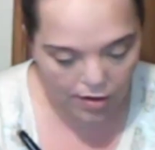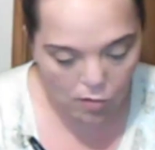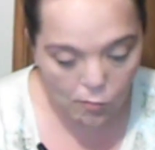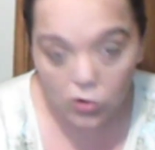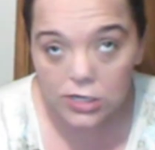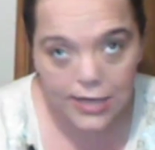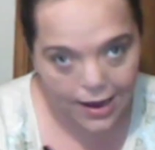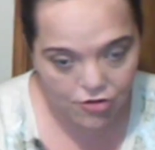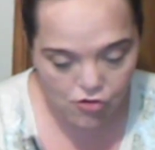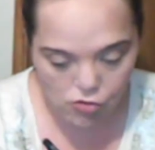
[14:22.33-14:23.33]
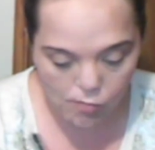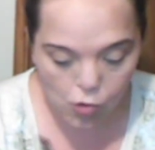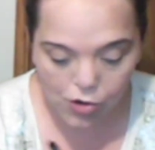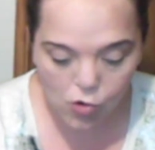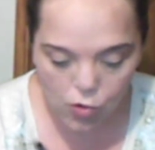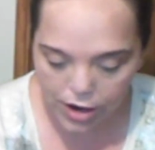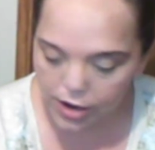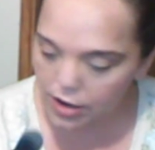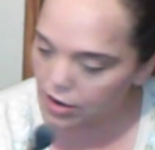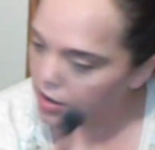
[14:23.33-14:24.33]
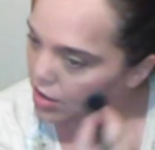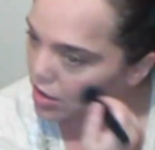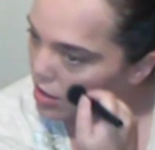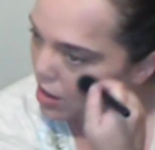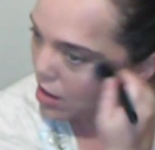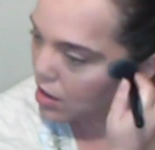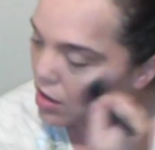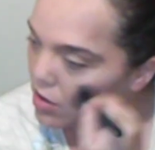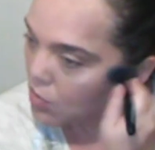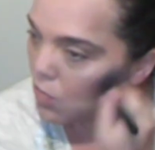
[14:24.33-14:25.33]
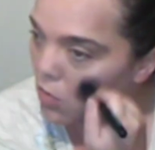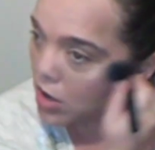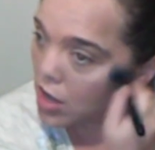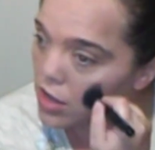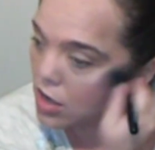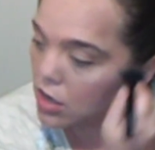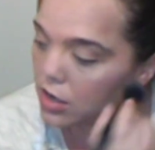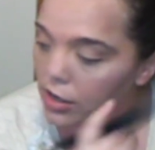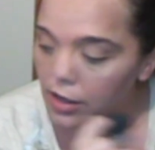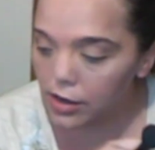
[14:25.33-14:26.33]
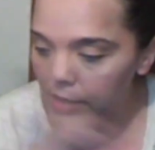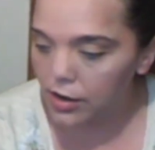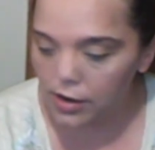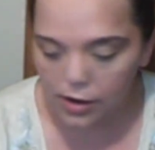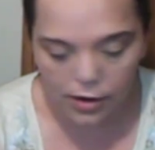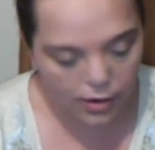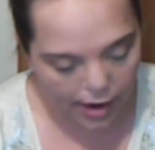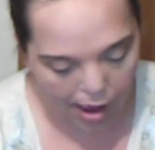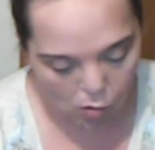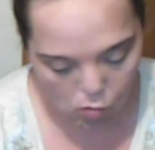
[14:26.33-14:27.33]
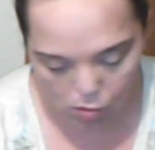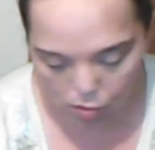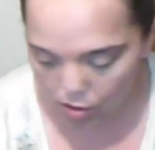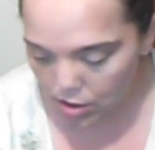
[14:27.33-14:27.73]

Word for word: Like i more natural, more quick. One and done. Out.